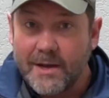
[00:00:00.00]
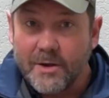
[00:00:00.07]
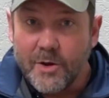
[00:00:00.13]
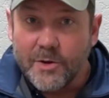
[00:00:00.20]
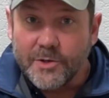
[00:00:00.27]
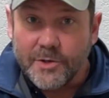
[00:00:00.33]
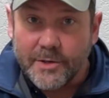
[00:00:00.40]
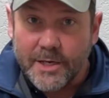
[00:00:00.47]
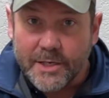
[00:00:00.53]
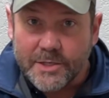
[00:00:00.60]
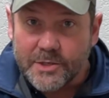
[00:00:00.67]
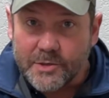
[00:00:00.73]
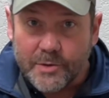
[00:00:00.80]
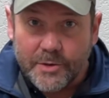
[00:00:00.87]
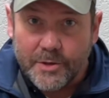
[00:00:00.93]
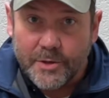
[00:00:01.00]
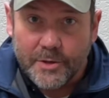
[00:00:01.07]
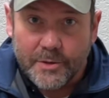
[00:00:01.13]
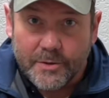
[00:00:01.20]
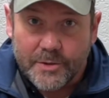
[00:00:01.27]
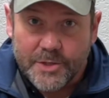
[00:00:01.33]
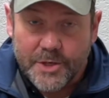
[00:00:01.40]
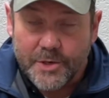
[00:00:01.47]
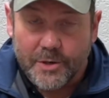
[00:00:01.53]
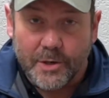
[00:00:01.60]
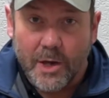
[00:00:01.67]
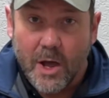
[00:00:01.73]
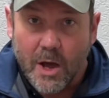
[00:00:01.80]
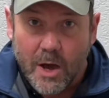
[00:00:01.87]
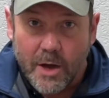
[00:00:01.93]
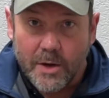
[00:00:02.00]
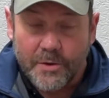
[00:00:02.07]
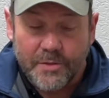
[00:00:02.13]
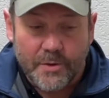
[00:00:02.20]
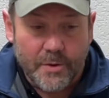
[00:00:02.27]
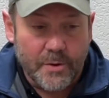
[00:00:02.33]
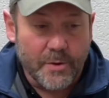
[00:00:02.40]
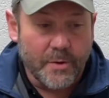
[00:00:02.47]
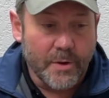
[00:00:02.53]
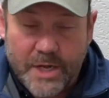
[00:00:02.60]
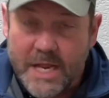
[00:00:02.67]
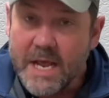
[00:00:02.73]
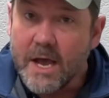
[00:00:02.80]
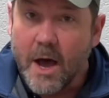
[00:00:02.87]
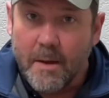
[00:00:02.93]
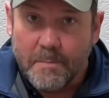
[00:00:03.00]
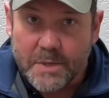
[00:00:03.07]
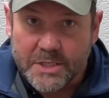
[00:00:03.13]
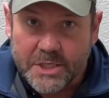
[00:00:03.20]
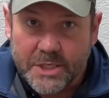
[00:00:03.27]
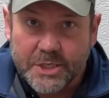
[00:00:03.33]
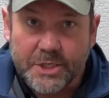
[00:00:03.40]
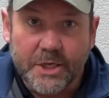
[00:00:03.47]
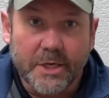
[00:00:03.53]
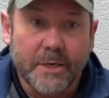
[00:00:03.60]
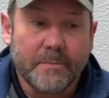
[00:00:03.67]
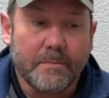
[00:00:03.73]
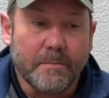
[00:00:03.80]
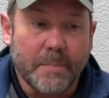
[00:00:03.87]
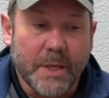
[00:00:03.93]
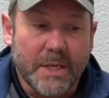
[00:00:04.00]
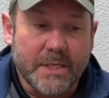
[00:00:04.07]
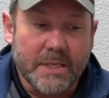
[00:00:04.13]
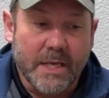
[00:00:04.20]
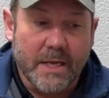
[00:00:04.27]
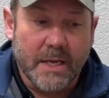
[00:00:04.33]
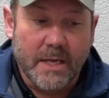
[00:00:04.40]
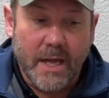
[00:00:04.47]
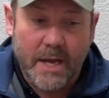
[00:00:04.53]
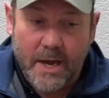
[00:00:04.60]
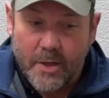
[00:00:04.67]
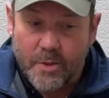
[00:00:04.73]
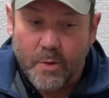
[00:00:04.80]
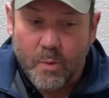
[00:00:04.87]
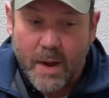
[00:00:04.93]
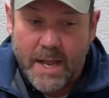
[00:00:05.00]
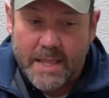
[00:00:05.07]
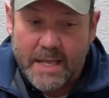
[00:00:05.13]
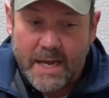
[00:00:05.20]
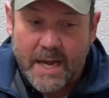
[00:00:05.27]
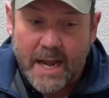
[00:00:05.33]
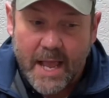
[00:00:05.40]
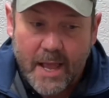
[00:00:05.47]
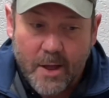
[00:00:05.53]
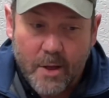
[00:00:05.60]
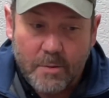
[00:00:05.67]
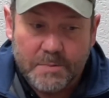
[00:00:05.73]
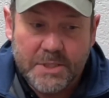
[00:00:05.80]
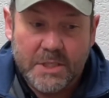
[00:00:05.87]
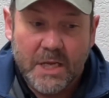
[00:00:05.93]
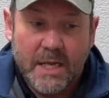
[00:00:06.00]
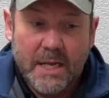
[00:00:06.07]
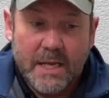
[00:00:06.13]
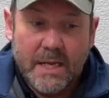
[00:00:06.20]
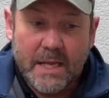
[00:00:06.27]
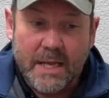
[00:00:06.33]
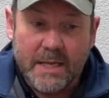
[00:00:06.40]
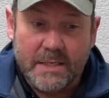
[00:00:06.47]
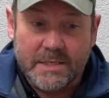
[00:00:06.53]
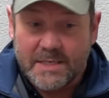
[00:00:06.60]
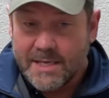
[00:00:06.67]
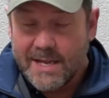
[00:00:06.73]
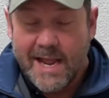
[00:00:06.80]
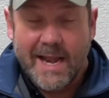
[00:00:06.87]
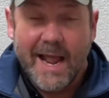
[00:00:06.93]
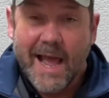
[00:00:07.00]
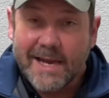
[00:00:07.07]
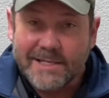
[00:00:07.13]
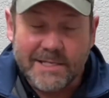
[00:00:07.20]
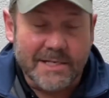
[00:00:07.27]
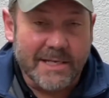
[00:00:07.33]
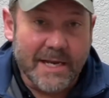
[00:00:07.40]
nutrients to your lawn through decomposition, but another way that it helps is it acts as an